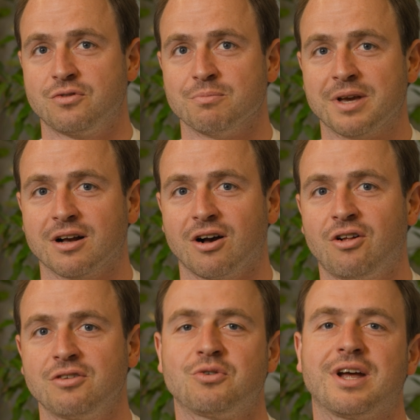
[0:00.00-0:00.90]
to make
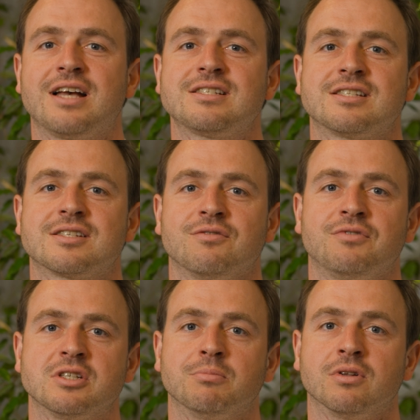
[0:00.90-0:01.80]
all your assets
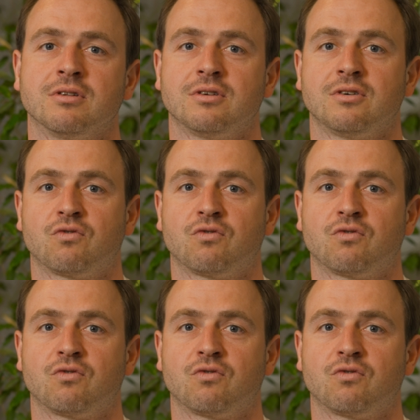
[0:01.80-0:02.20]
visible,